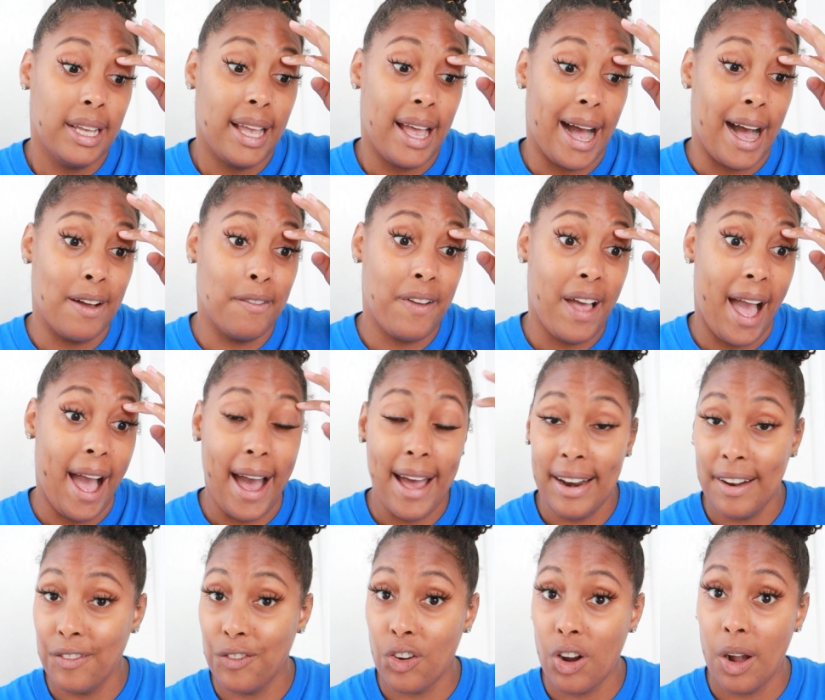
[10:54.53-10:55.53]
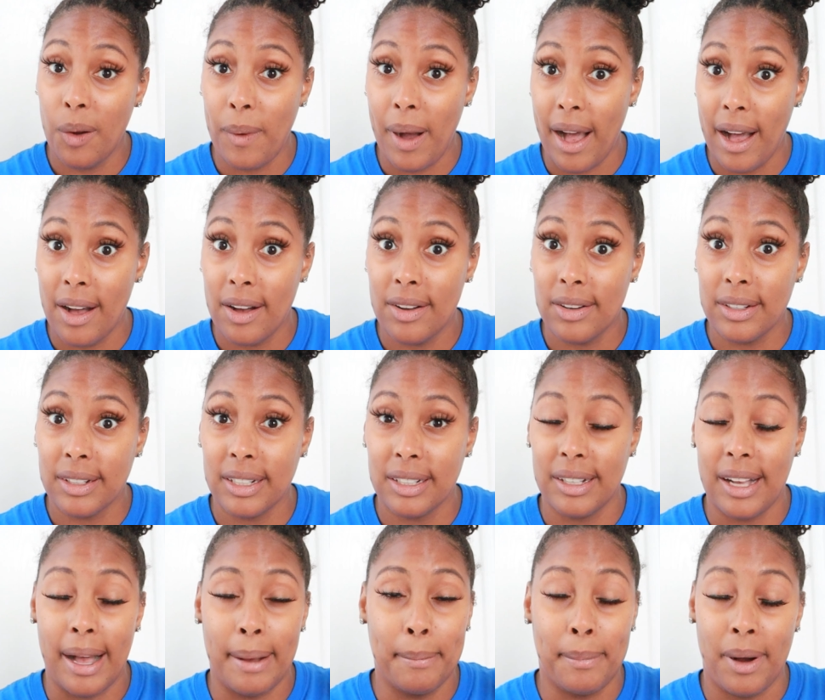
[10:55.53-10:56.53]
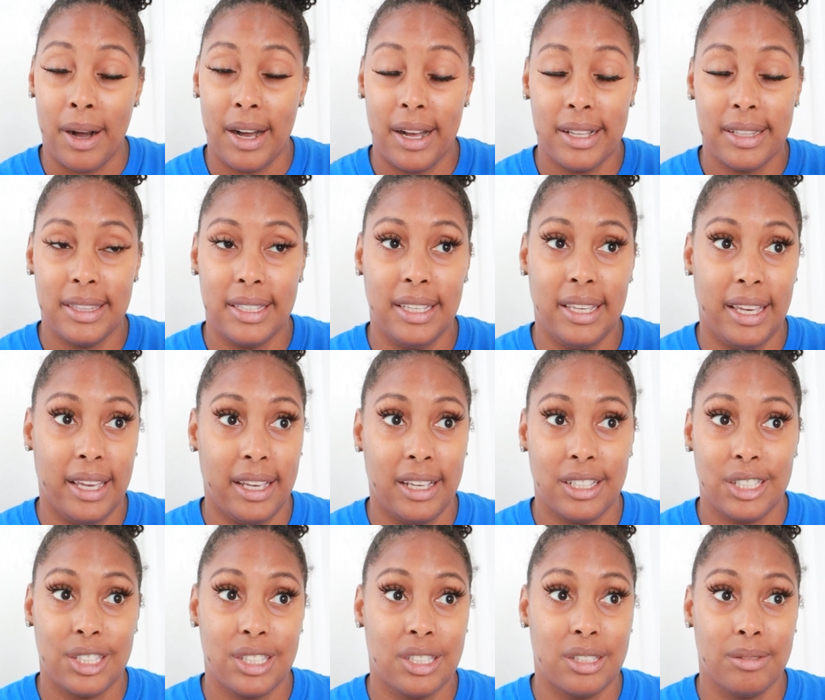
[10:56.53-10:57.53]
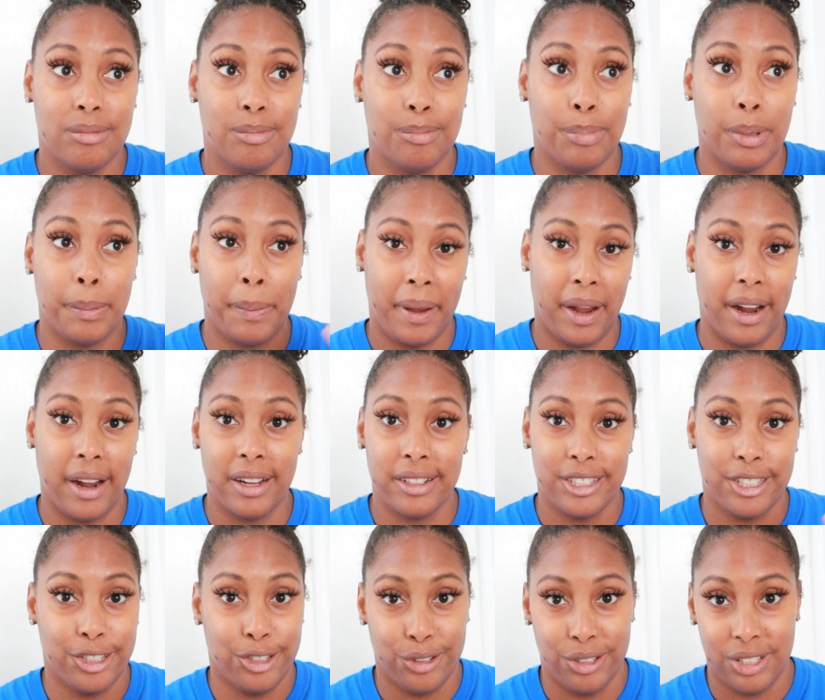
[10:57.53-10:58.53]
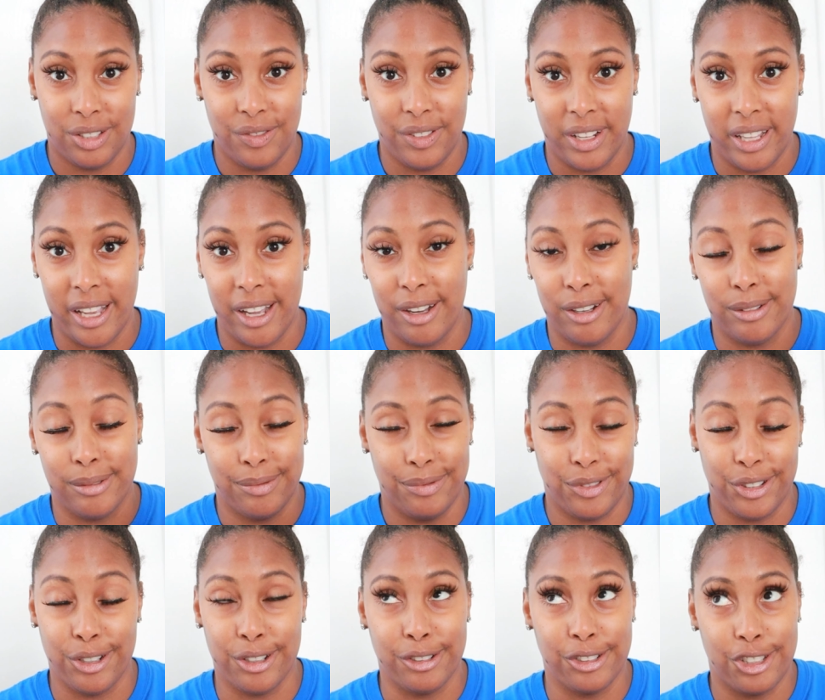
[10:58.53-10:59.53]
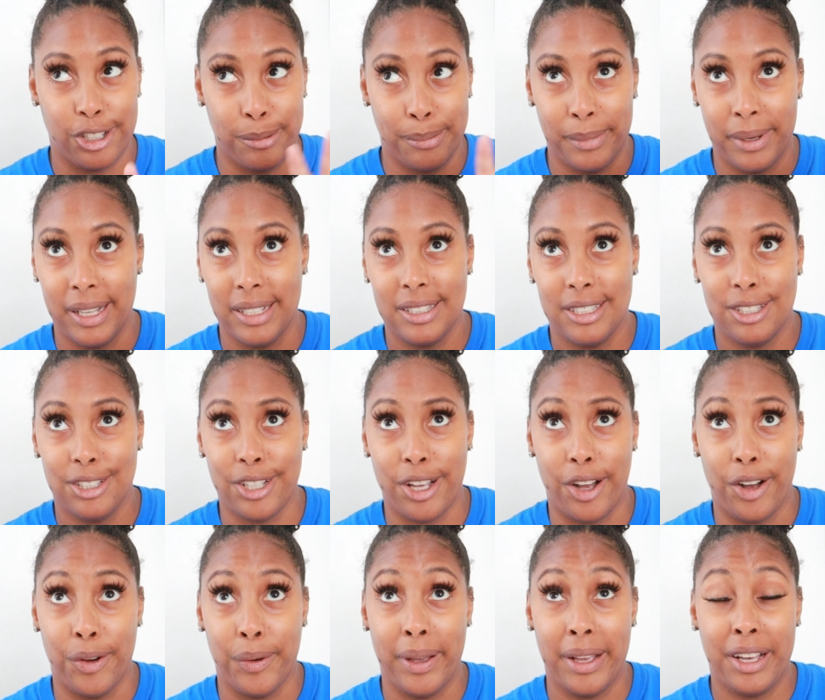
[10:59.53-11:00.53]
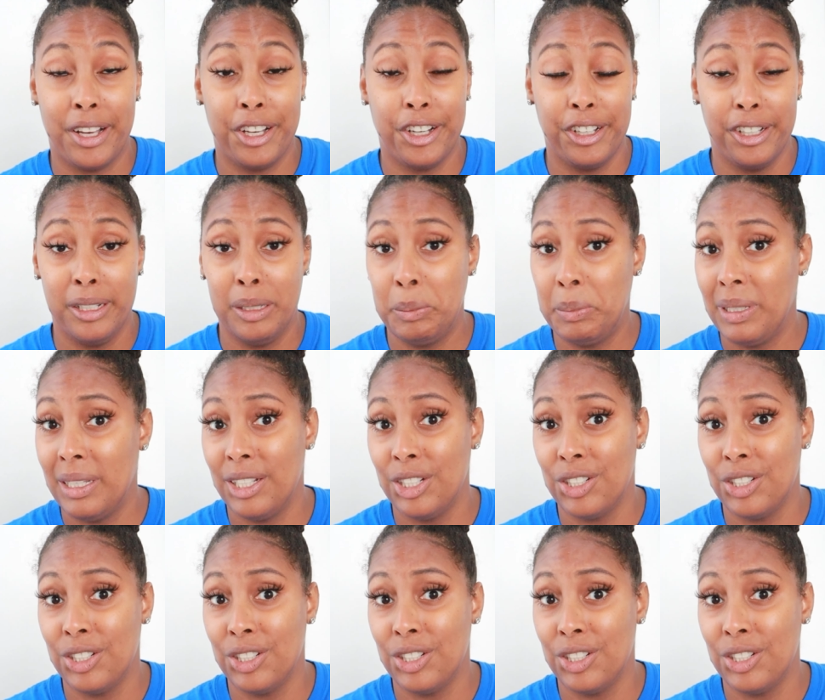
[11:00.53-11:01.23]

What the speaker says: I've had it for a while. I bought the inks preparing to do this video for some months, so it could be